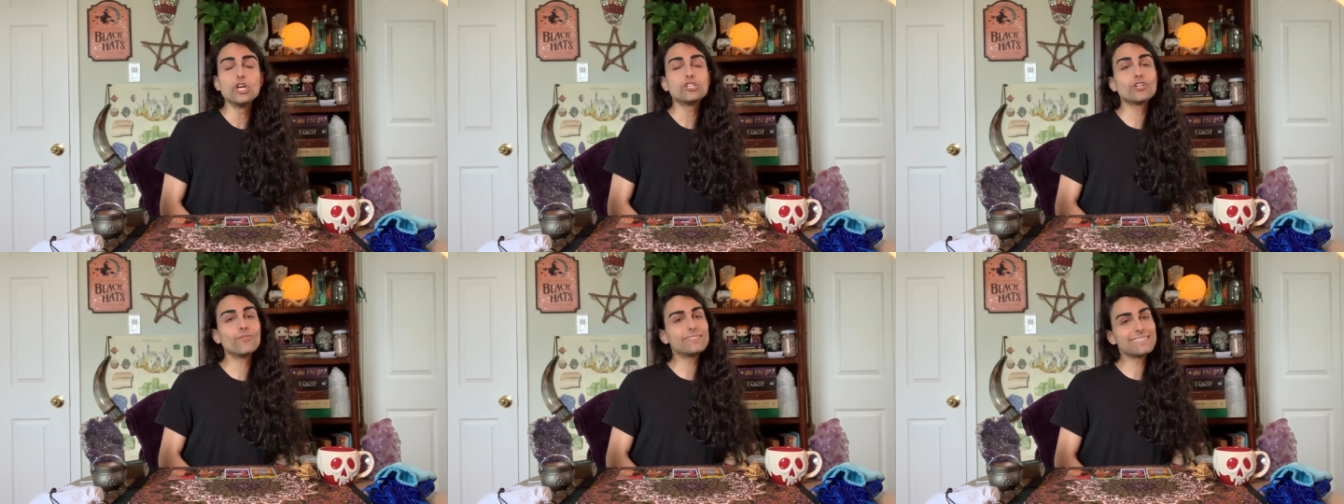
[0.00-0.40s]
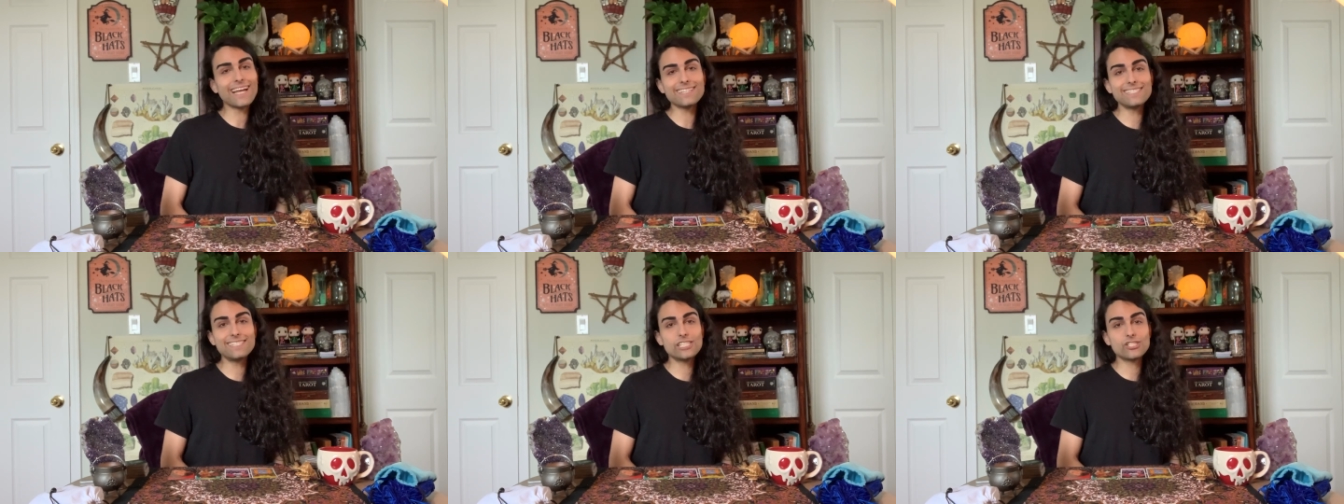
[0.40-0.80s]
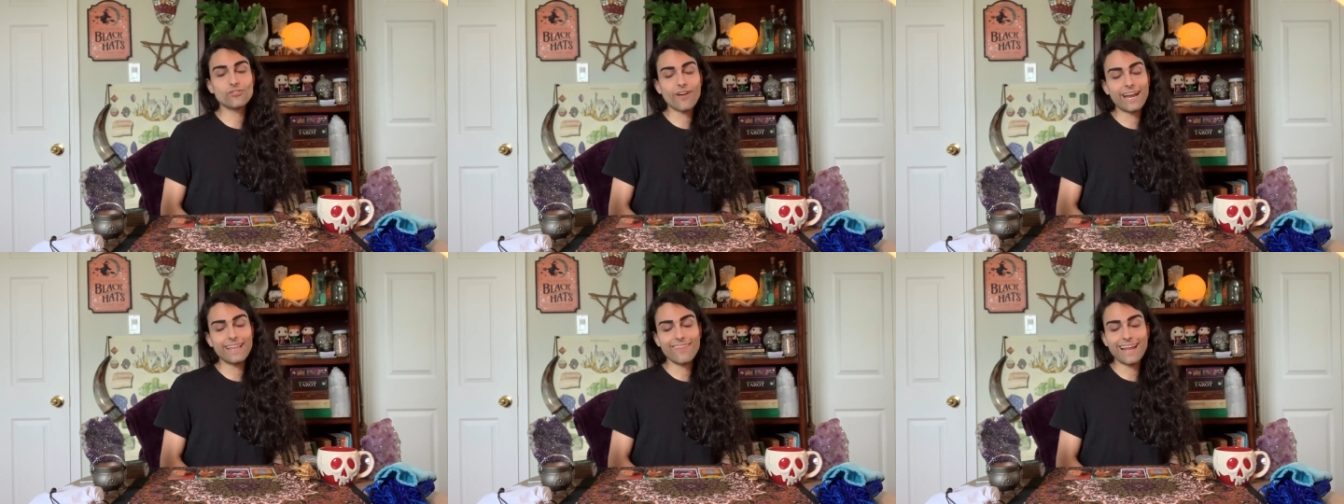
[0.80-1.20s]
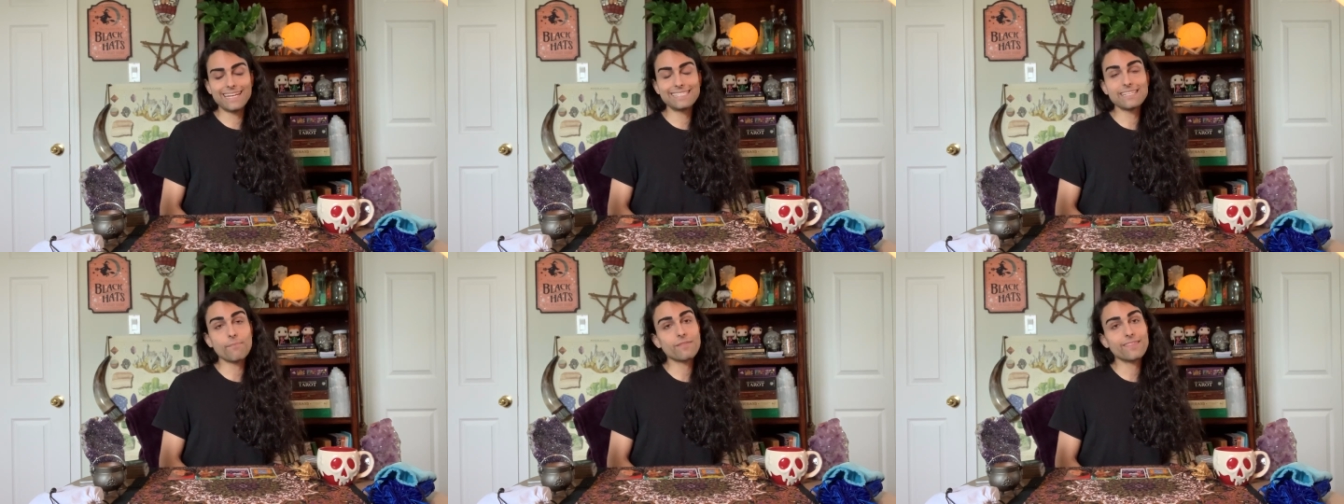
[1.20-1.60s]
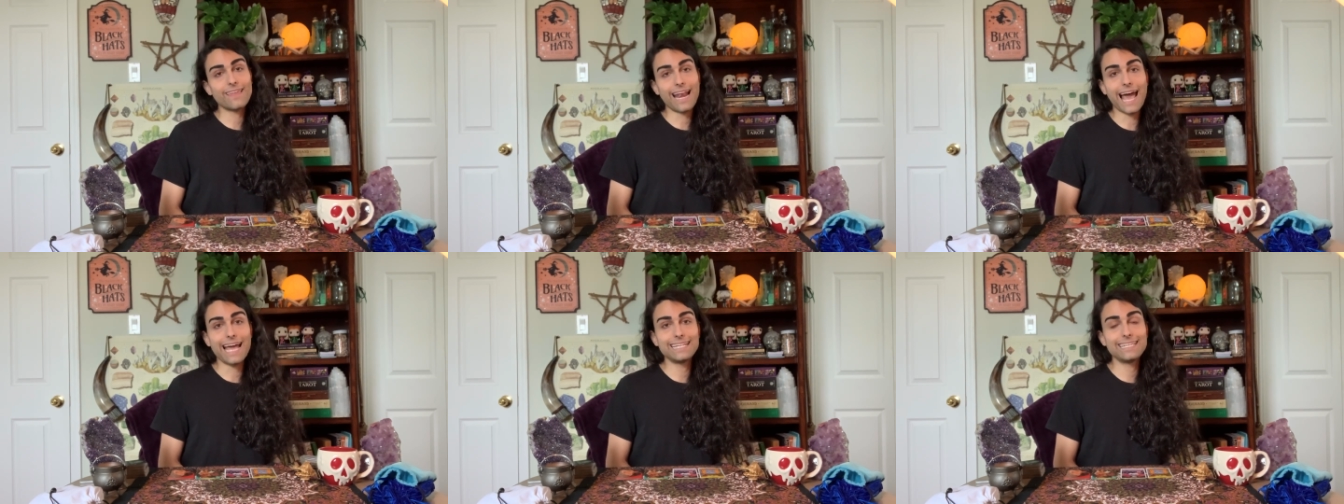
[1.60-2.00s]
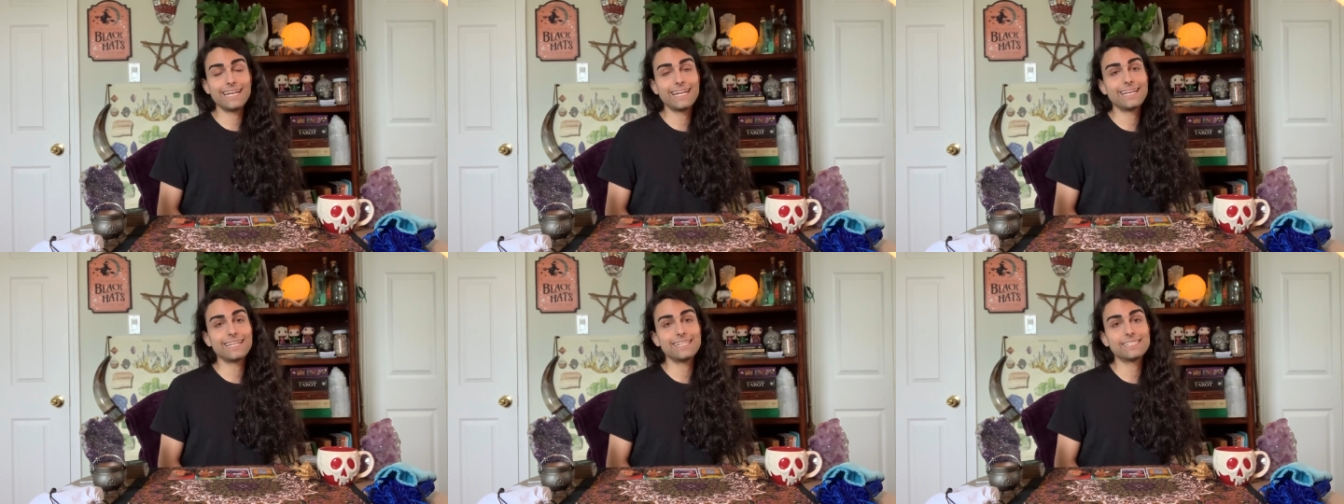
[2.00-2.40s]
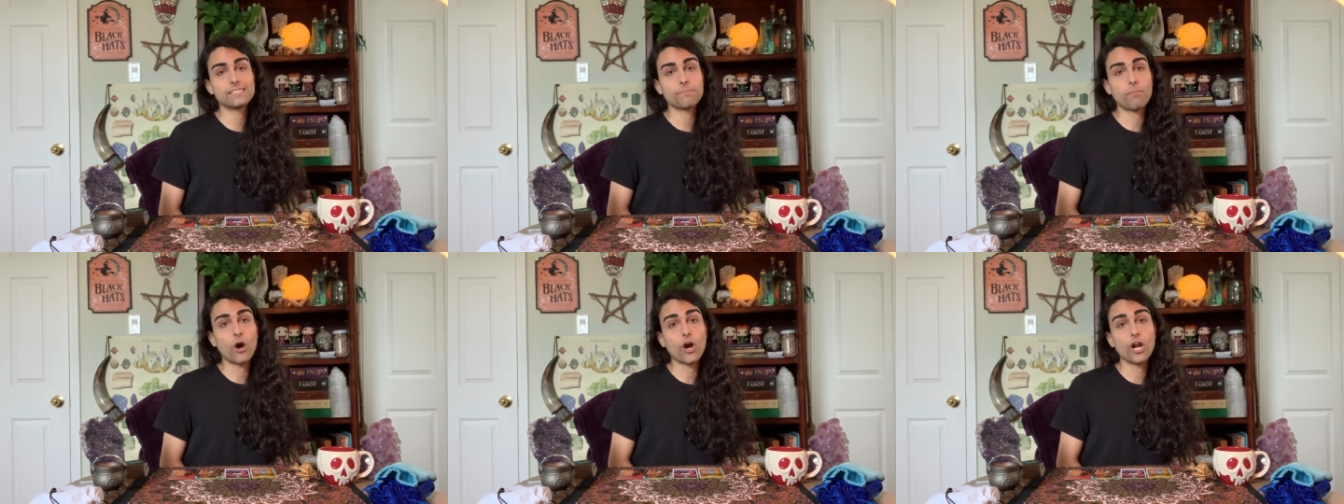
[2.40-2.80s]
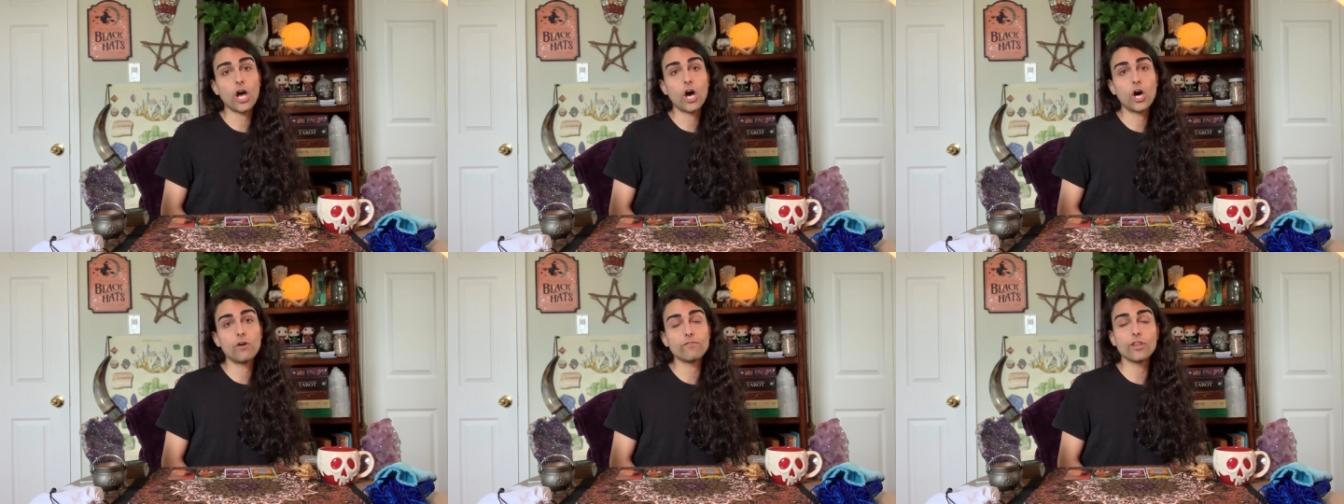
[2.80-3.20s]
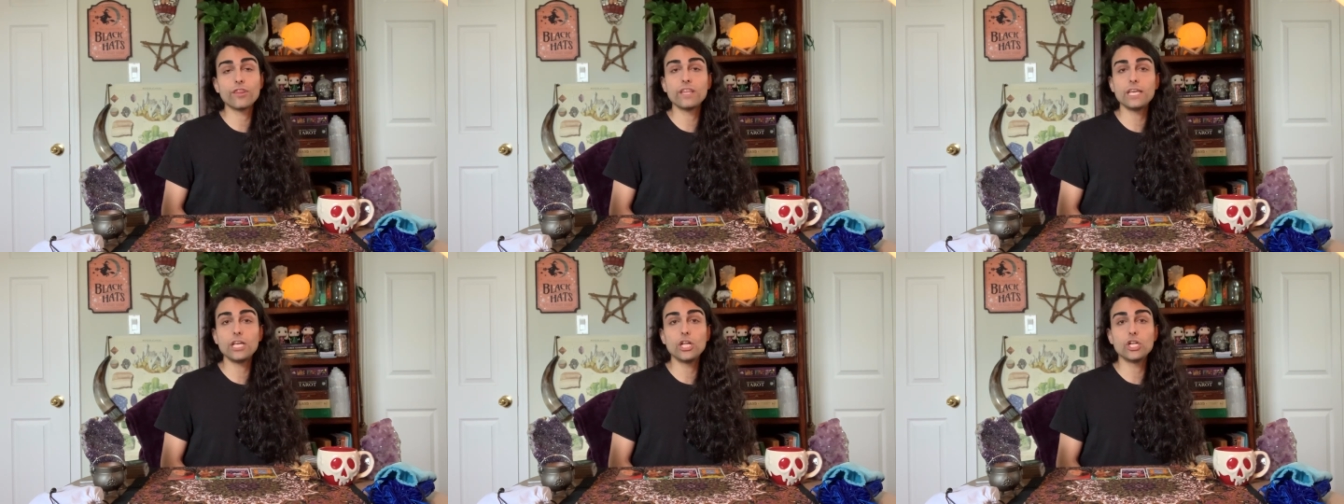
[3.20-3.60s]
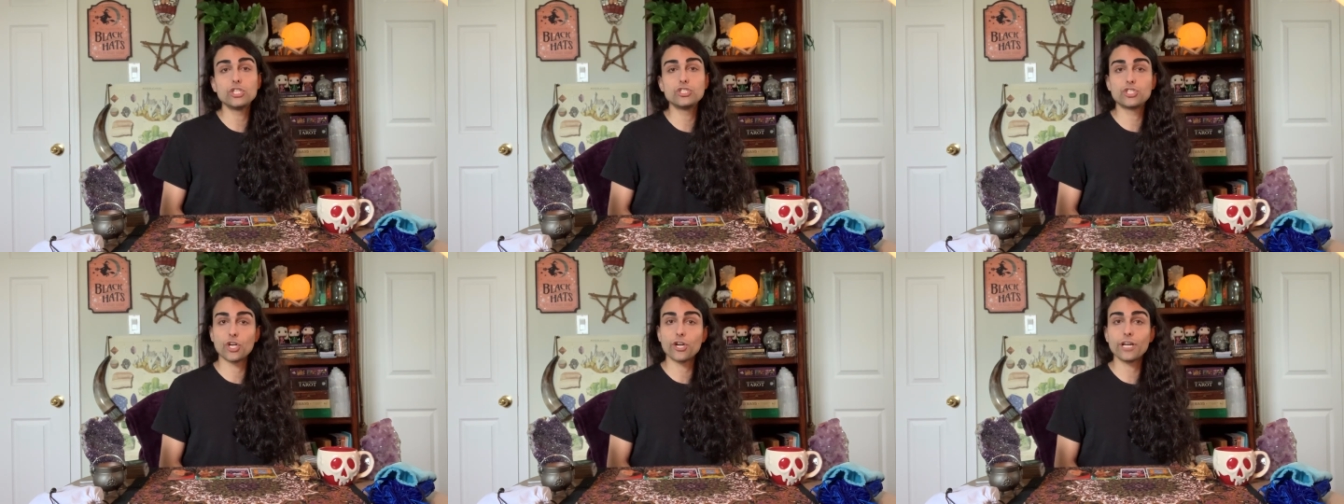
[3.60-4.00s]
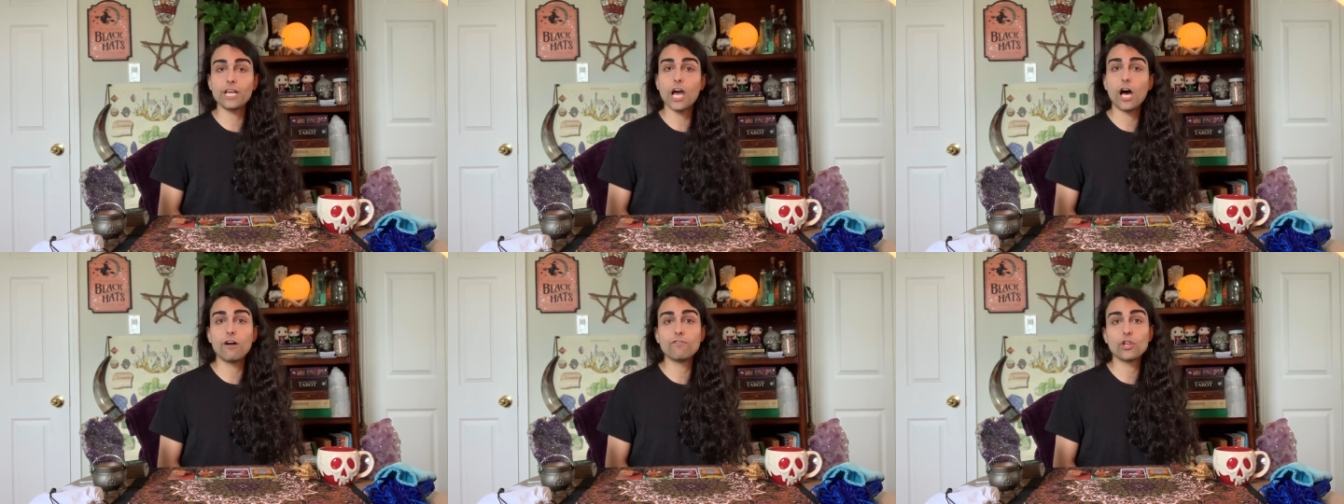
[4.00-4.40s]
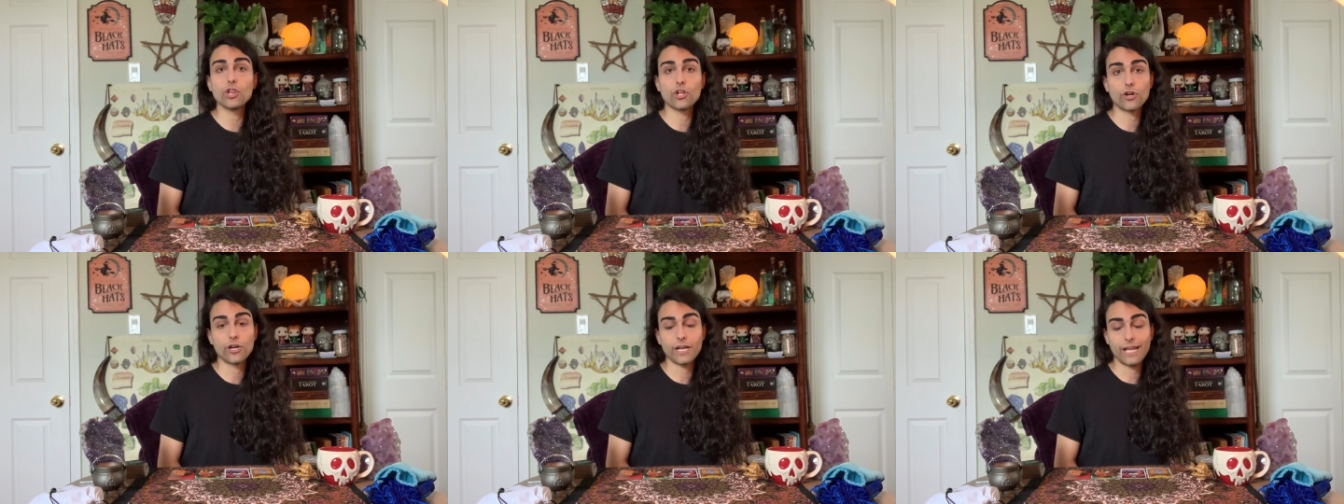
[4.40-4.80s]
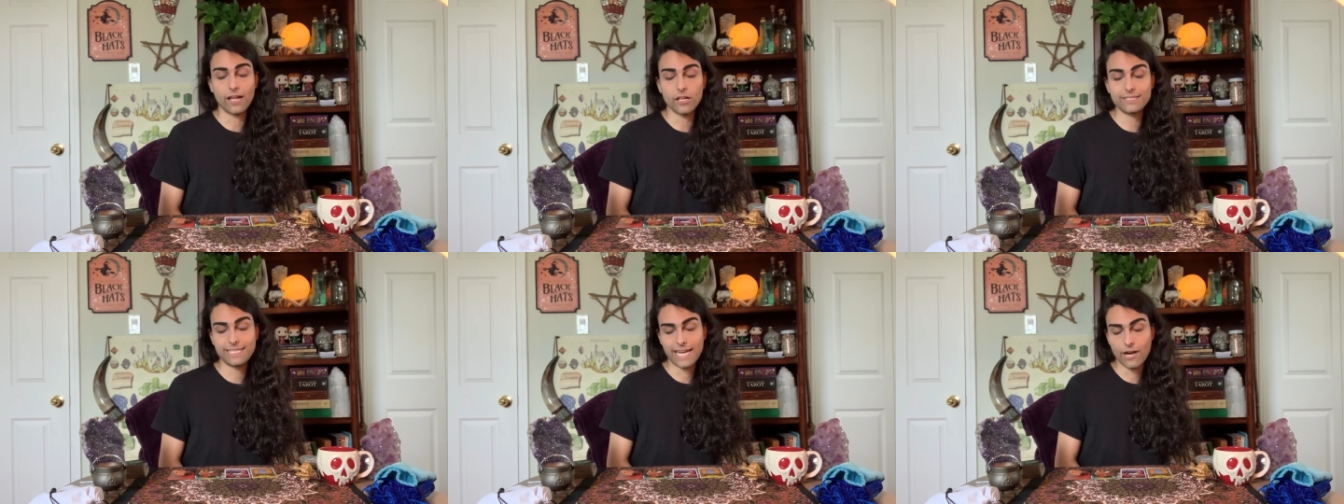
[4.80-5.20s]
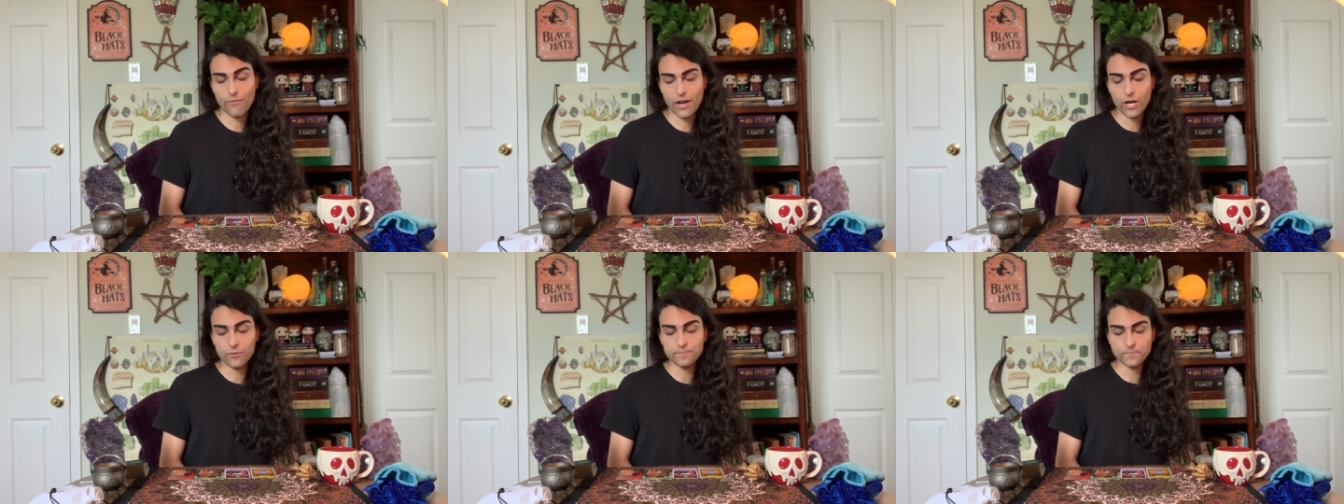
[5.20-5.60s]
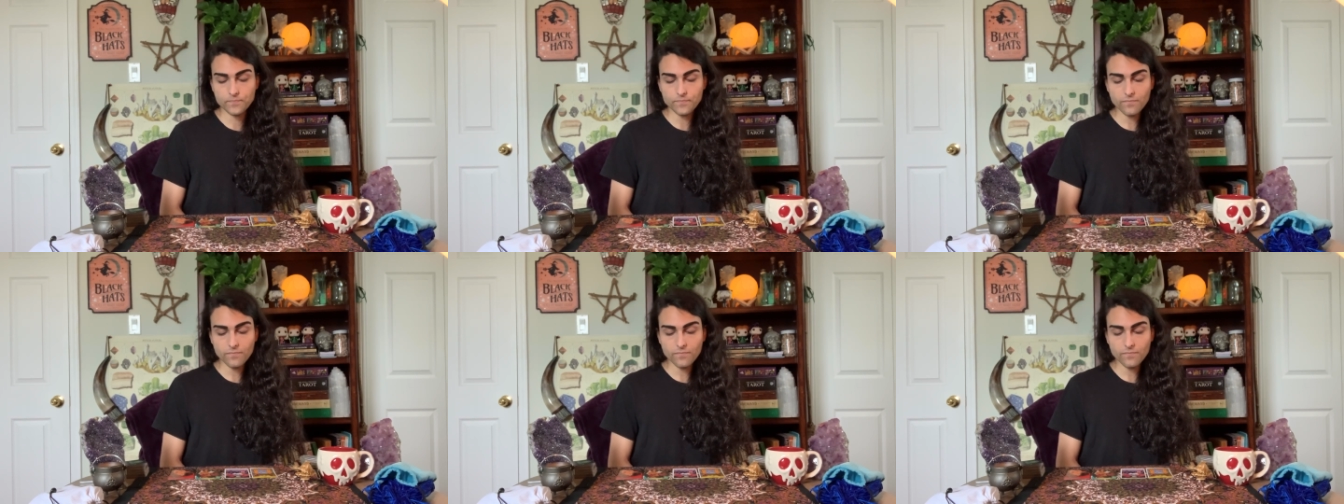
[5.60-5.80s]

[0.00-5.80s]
So it's not to discredit, that is something that I did and it is a part of the journey of learning tarot.